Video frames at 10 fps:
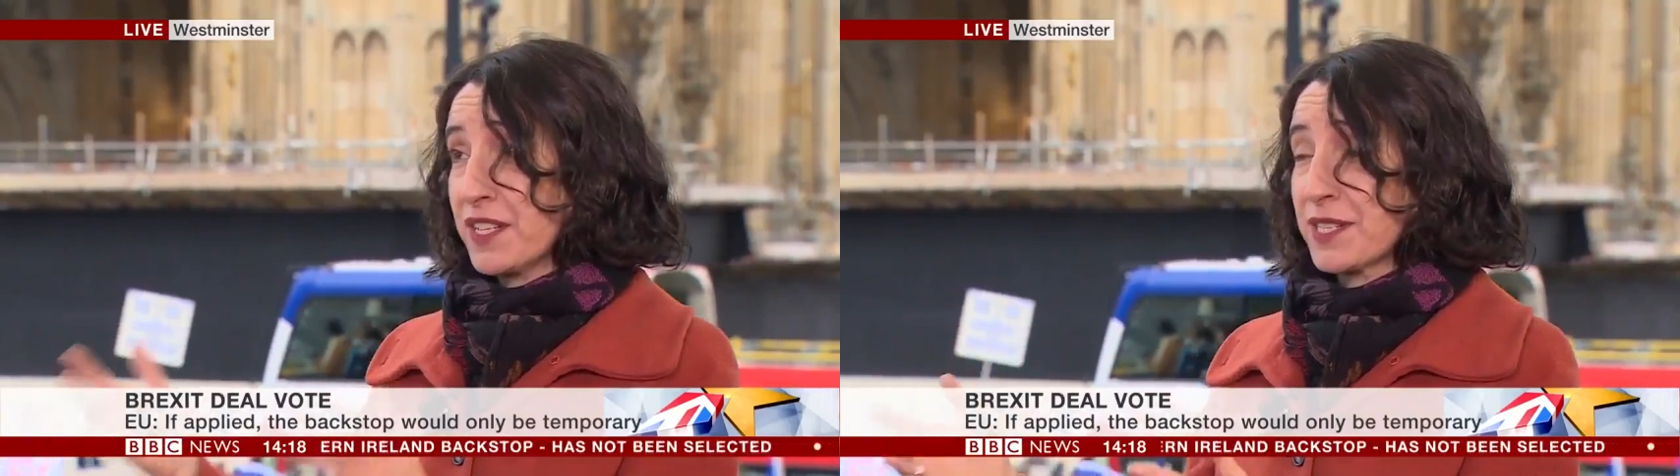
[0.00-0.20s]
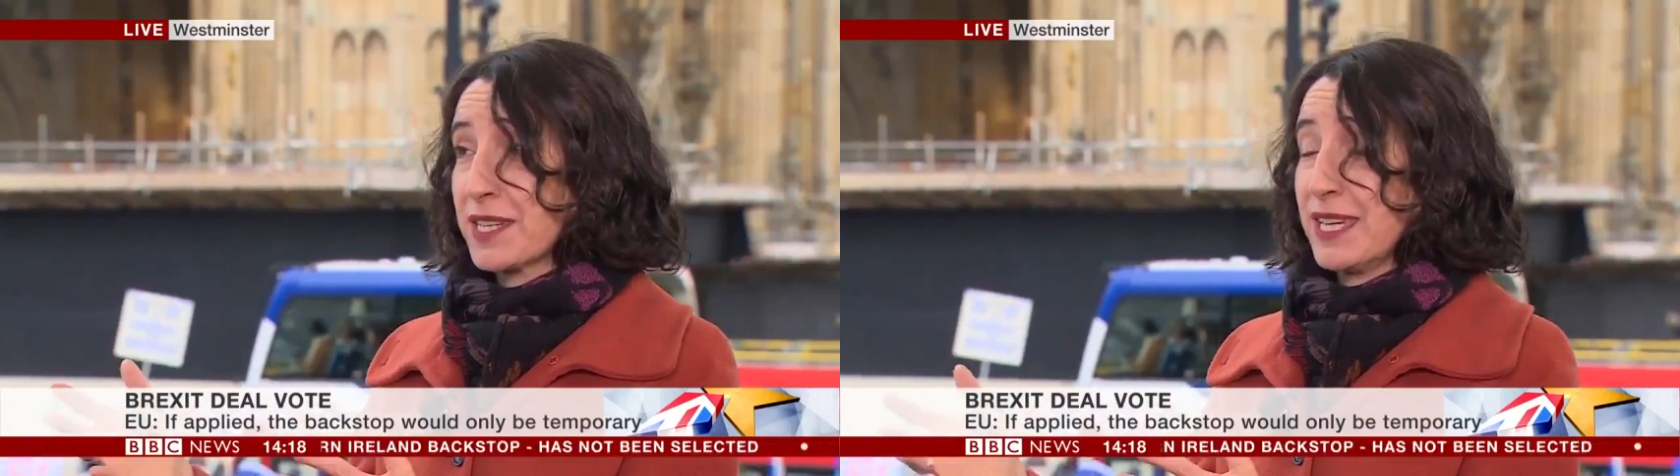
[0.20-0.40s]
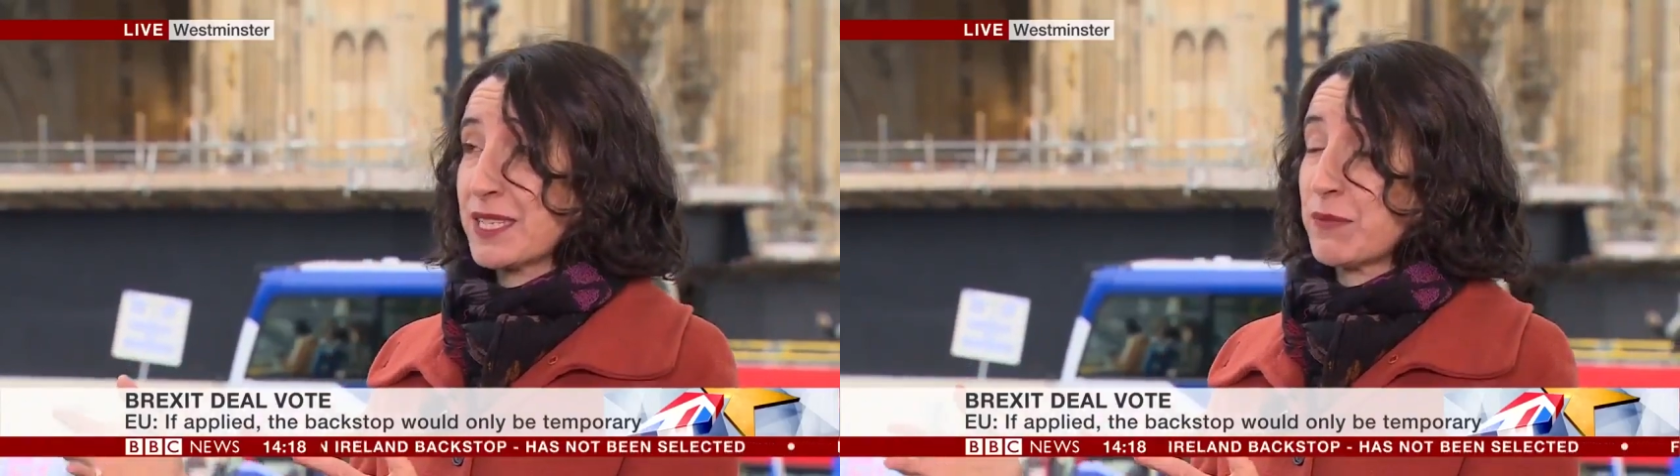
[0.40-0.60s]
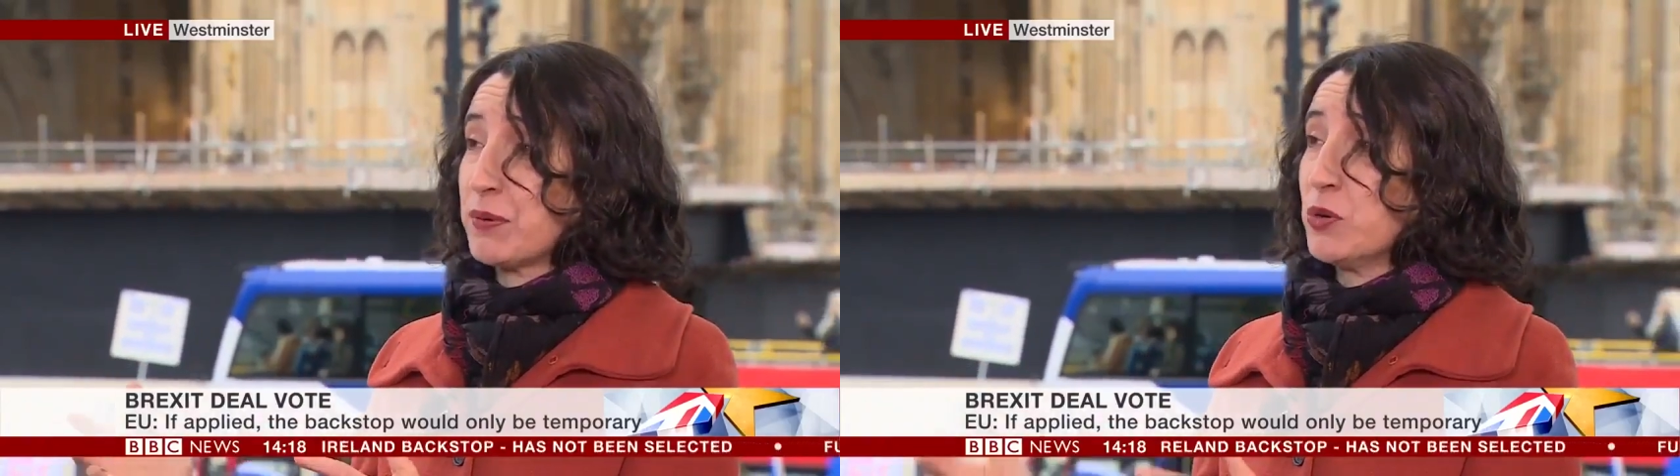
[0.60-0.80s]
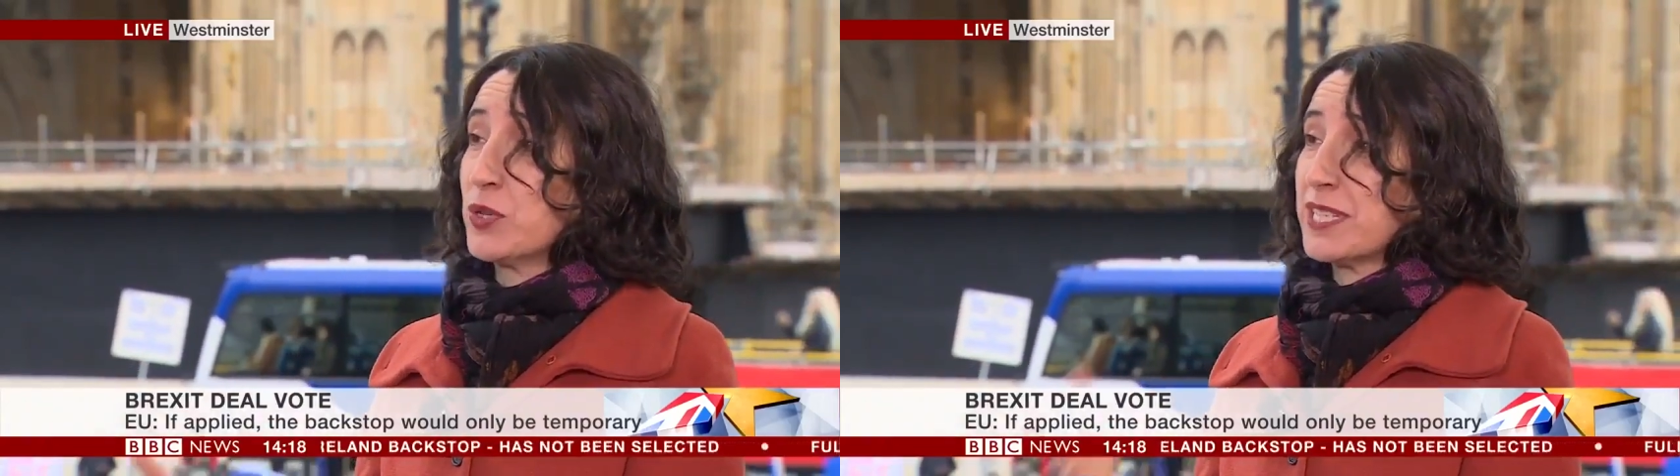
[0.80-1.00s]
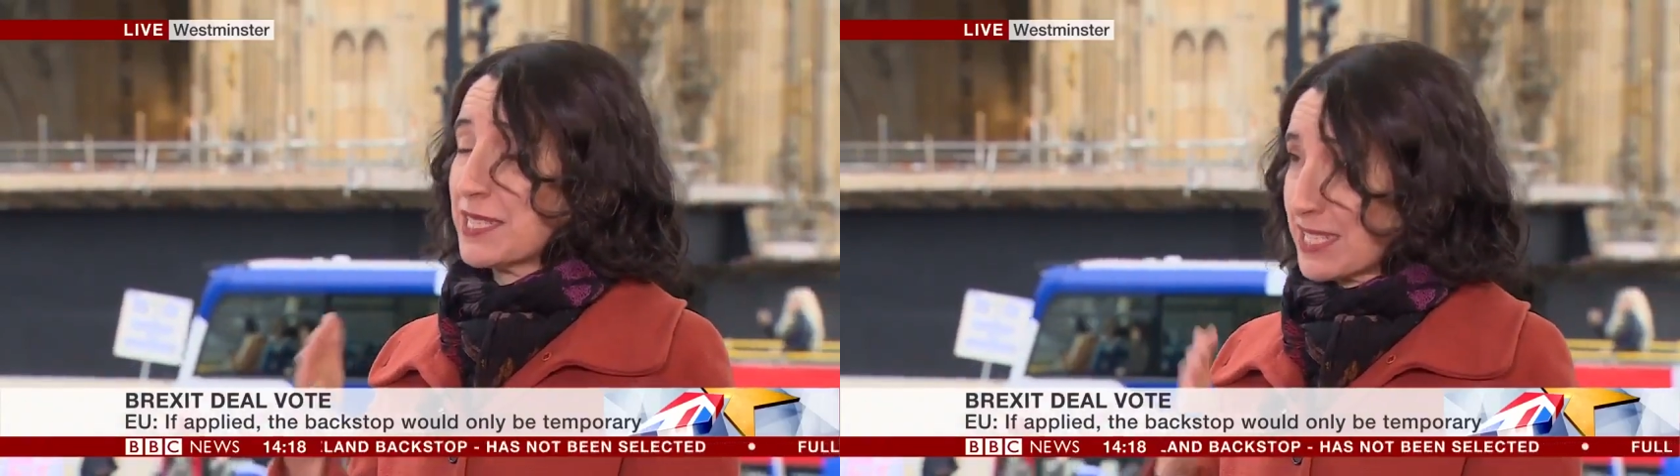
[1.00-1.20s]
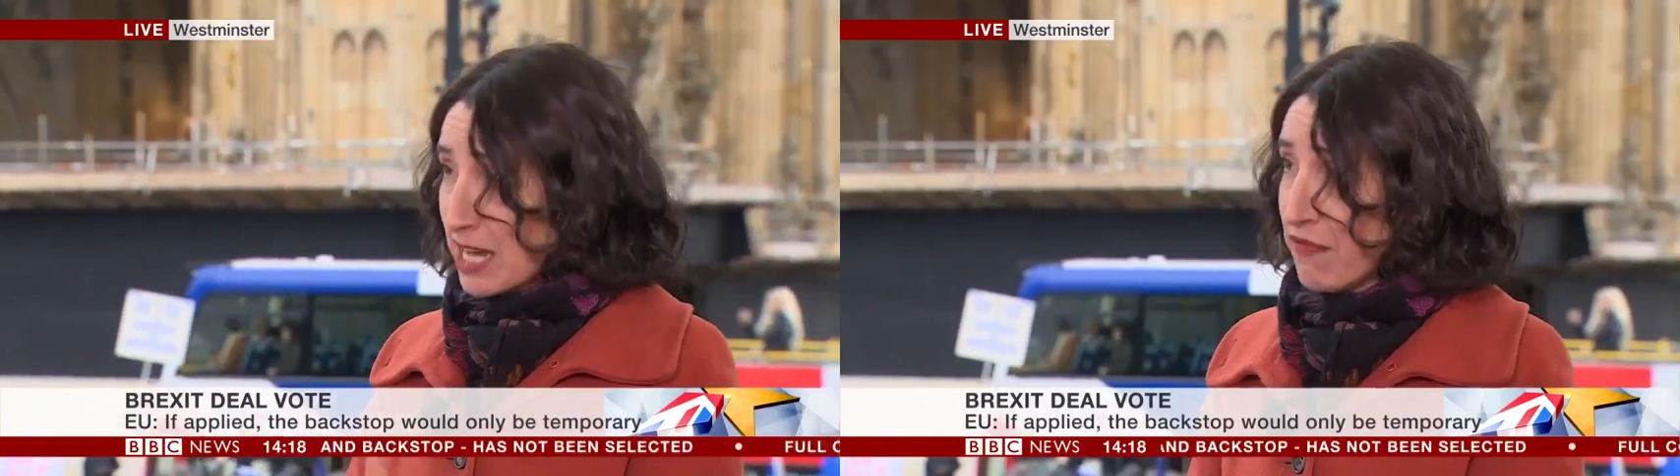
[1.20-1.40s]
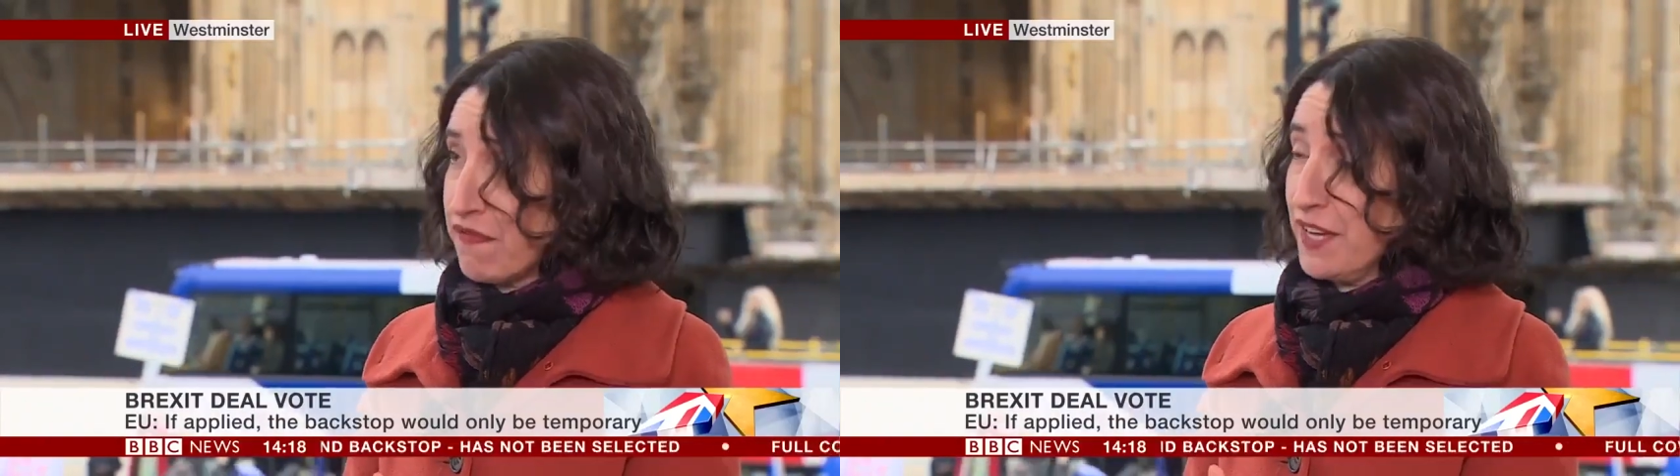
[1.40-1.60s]
and doesn't get support, it's
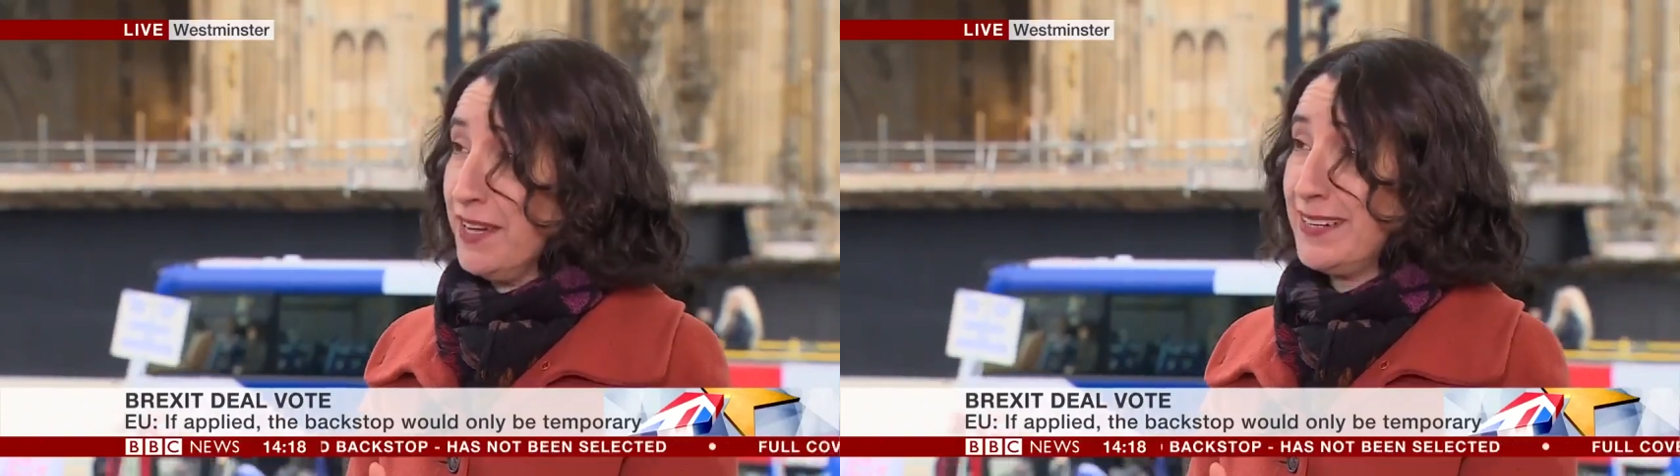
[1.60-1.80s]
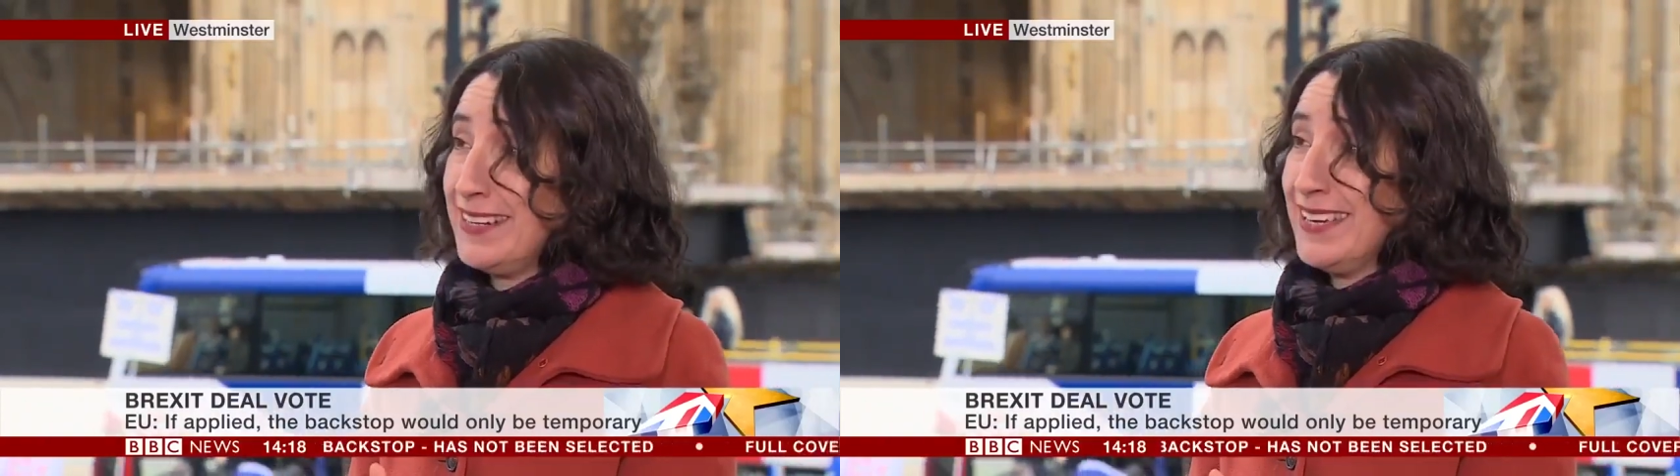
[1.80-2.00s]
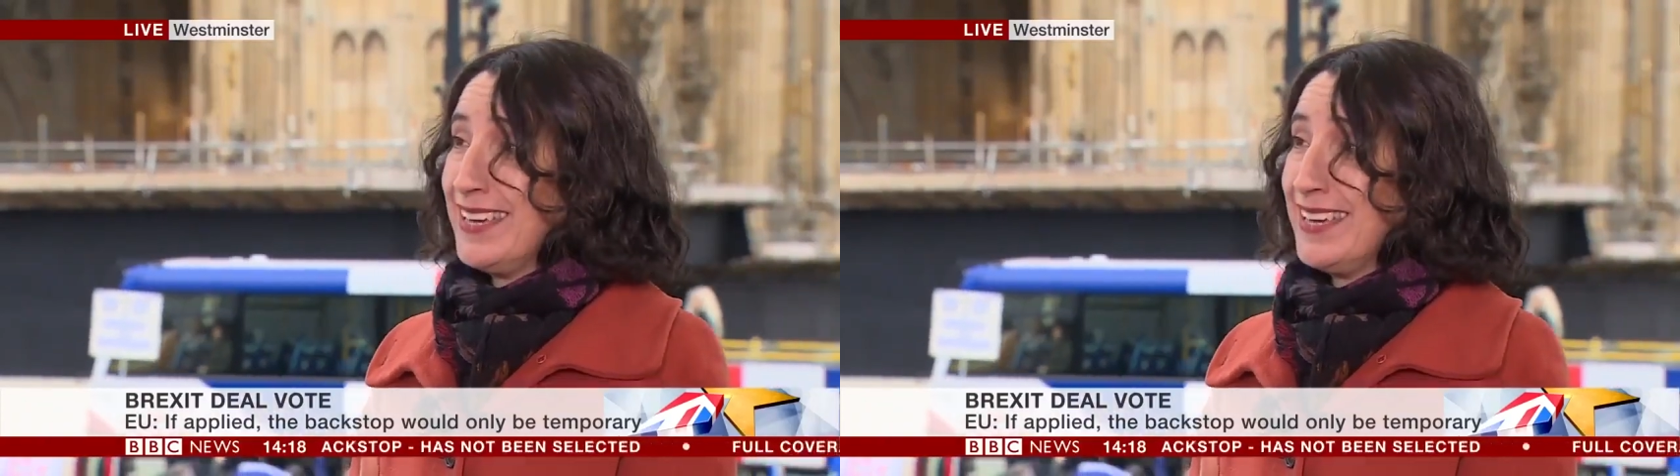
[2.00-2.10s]
tougher.